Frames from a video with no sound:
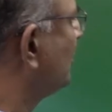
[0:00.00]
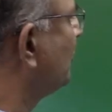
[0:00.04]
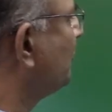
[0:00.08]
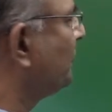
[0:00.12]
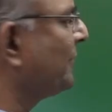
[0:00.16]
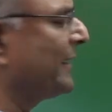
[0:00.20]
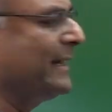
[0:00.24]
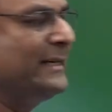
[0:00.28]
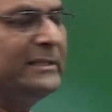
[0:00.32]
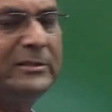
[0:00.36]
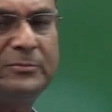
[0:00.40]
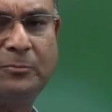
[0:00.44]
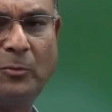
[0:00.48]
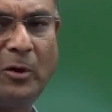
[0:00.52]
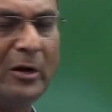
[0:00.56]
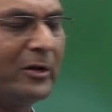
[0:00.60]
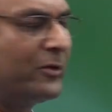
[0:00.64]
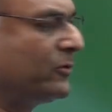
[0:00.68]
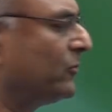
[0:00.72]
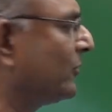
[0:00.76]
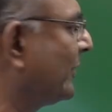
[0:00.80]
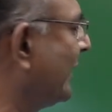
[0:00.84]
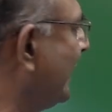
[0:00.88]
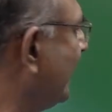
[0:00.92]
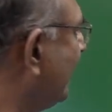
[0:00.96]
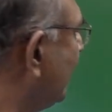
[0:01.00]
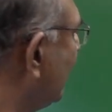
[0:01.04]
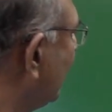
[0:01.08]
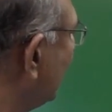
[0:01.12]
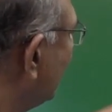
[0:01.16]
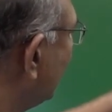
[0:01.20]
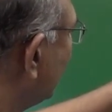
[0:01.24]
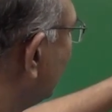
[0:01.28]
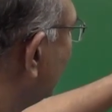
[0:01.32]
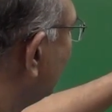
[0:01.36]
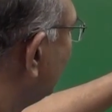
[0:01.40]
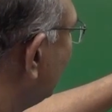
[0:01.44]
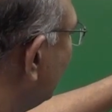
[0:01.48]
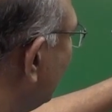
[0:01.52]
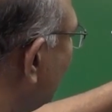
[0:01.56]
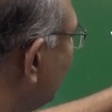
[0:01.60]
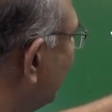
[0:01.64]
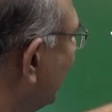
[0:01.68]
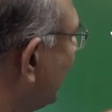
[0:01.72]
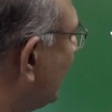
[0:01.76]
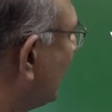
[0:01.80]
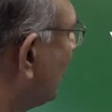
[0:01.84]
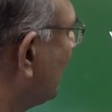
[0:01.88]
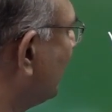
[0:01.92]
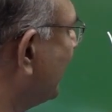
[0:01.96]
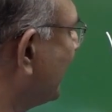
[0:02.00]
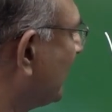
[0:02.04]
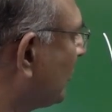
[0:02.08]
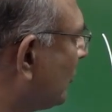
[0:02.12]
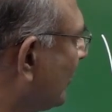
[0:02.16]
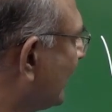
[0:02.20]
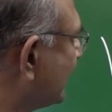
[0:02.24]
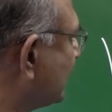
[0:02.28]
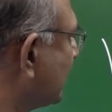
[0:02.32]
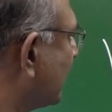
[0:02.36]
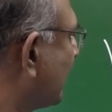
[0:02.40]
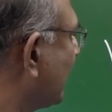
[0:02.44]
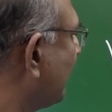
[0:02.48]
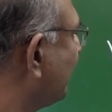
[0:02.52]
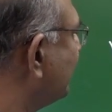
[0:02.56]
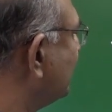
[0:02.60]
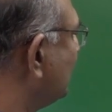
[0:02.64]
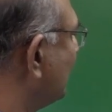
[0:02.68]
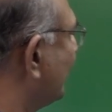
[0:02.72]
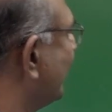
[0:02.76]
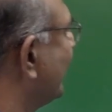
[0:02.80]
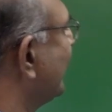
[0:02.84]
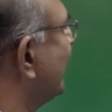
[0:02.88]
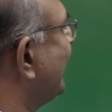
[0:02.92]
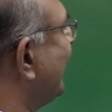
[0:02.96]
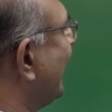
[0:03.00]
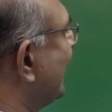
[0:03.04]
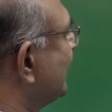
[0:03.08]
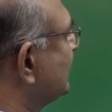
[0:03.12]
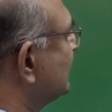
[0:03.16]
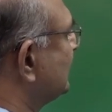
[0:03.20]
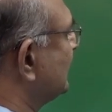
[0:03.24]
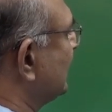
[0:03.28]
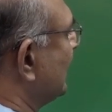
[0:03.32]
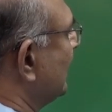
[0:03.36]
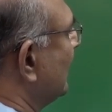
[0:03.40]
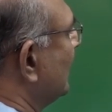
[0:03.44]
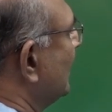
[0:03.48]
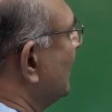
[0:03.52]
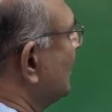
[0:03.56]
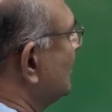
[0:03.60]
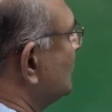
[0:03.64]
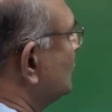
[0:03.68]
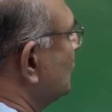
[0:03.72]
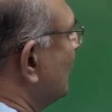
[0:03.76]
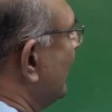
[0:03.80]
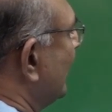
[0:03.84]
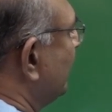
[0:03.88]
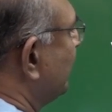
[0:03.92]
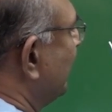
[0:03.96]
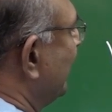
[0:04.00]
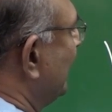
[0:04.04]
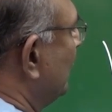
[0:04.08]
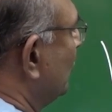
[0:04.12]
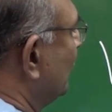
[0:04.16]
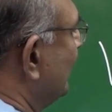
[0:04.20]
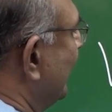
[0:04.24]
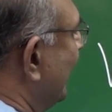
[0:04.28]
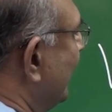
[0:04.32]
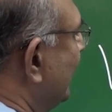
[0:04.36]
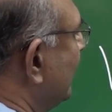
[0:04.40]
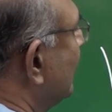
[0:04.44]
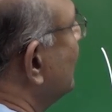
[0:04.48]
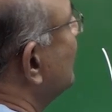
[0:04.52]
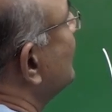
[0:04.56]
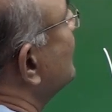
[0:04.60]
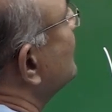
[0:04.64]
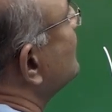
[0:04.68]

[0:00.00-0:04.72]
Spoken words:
to find small q, right? You have micro, micro, etc., which you can cancel. So let me do that.